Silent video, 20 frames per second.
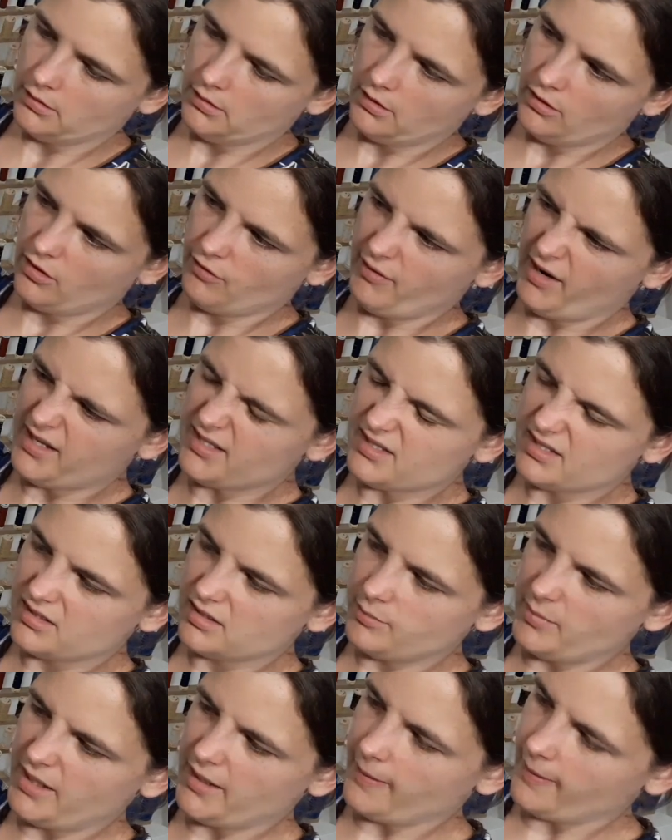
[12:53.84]
the rest
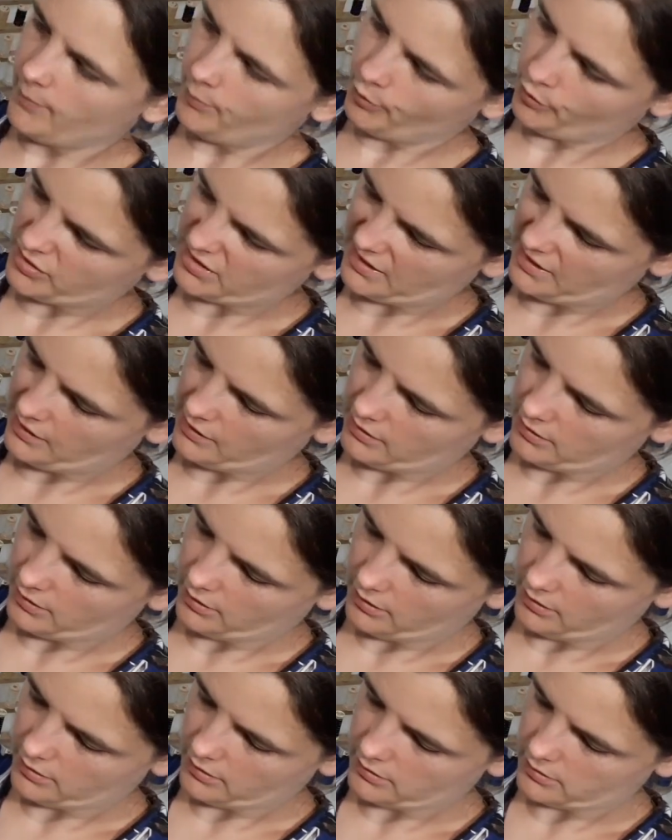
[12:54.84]
to make the body
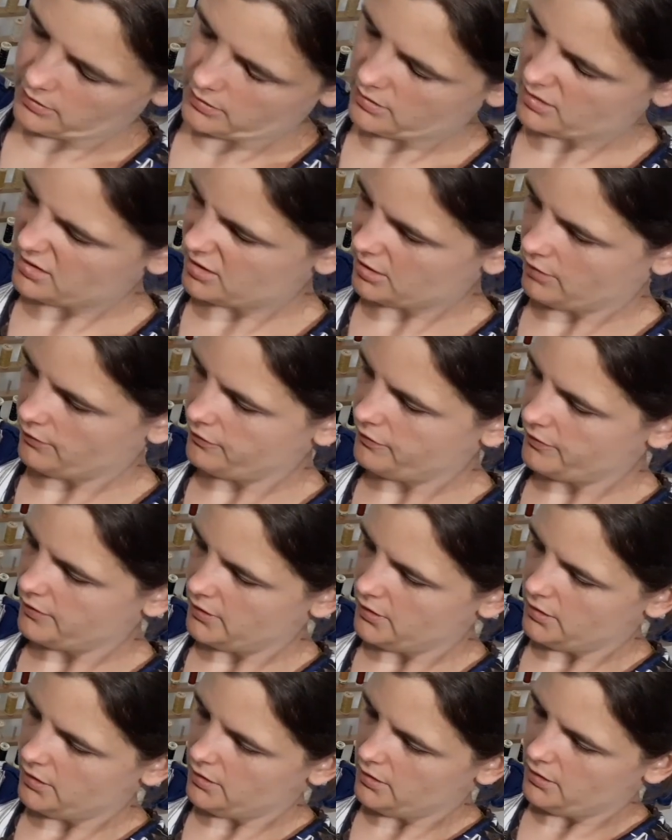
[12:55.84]
and stuff.
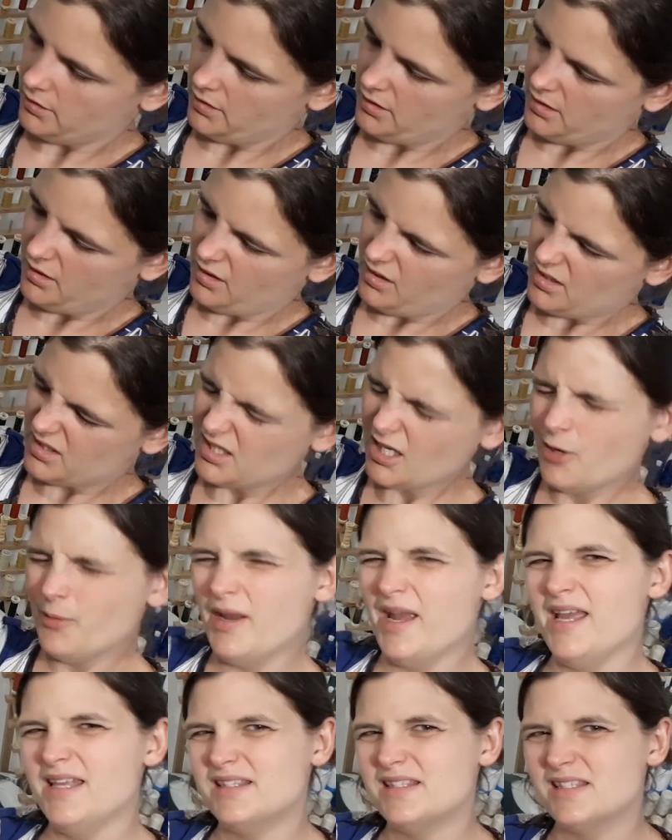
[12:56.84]
So
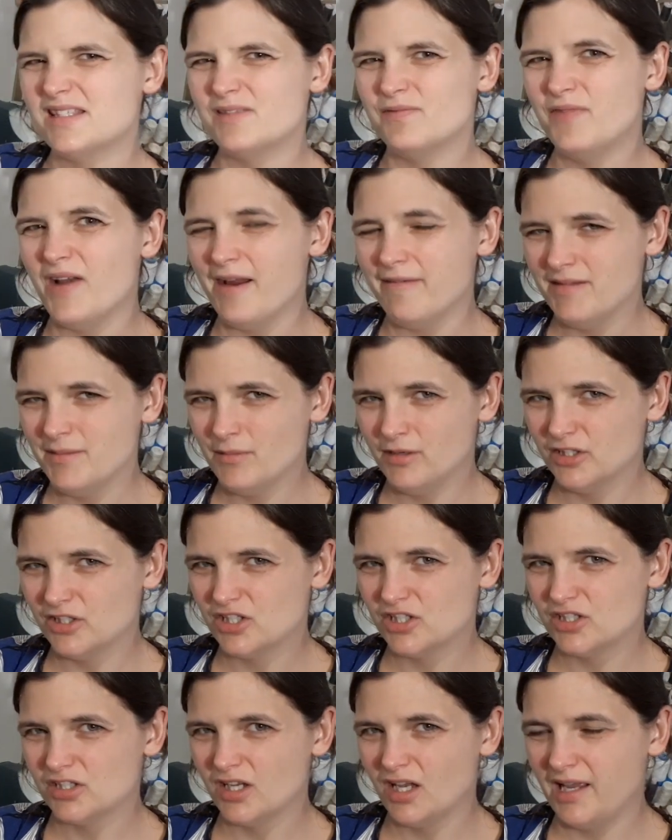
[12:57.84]
it's very
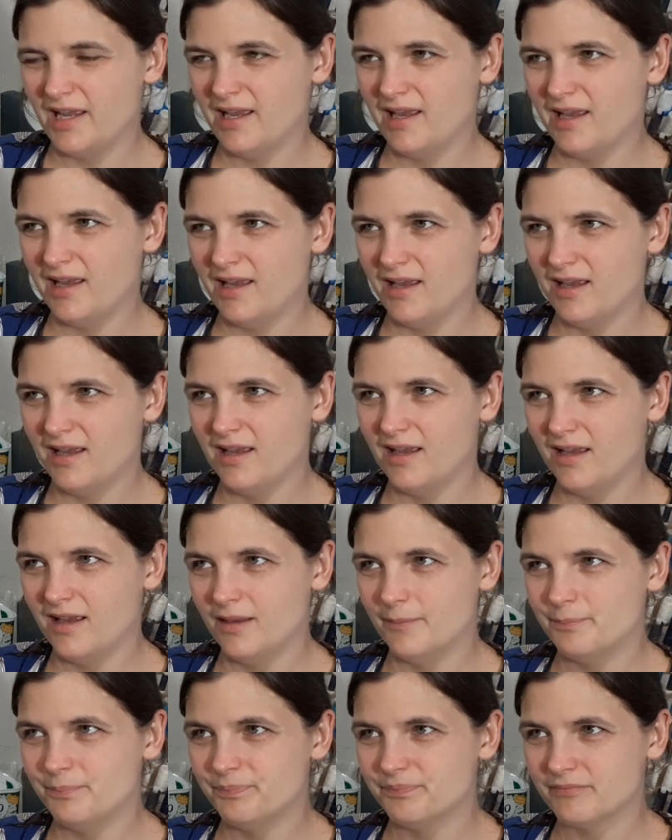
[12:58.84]
much
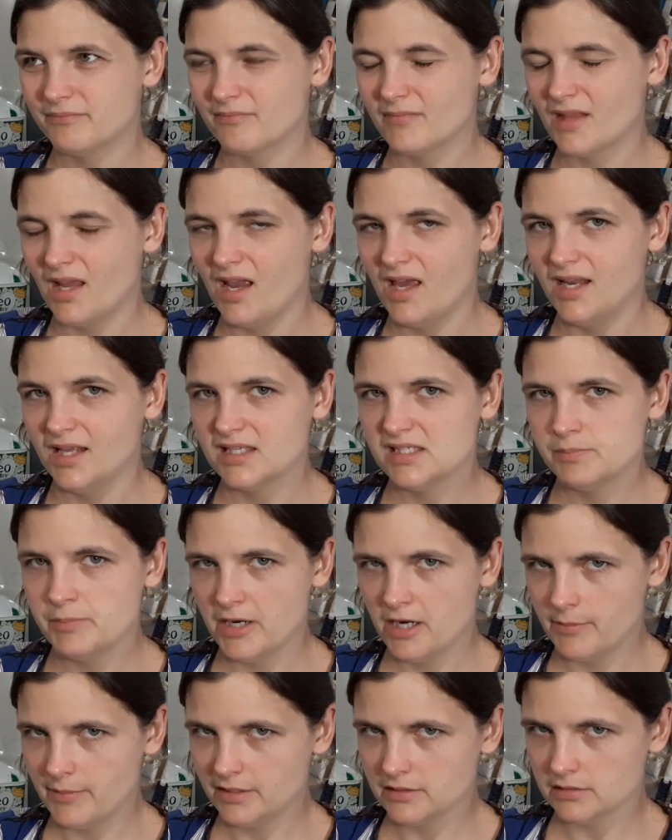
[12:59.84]
an
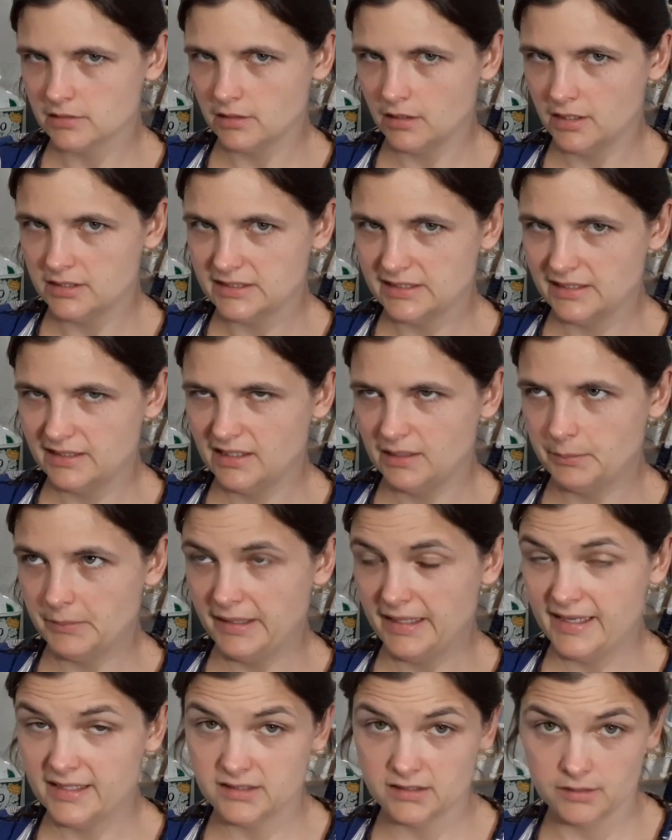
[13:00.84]
experimental idea in my
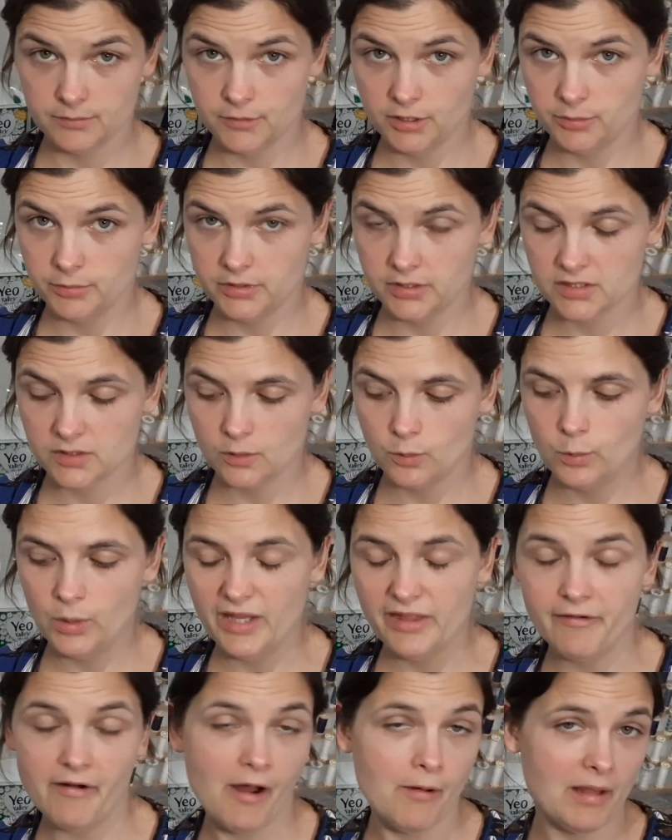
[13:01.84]
head at the moment, and
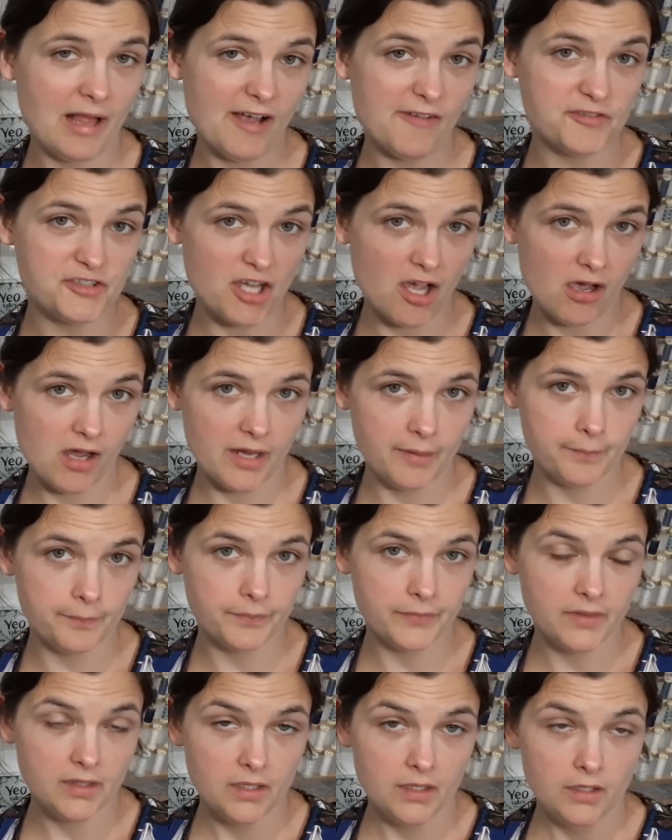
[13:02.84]
whether I'll have
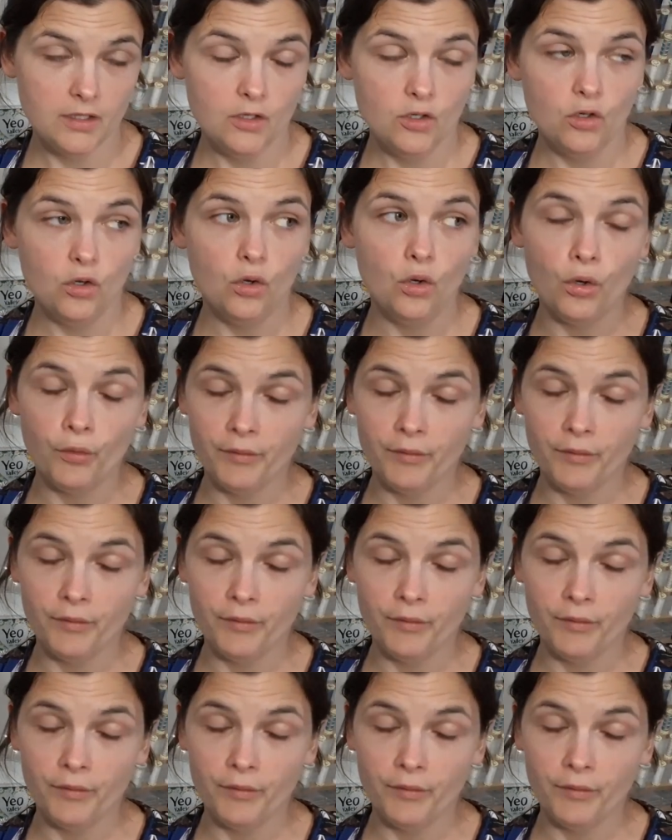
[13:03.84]
time or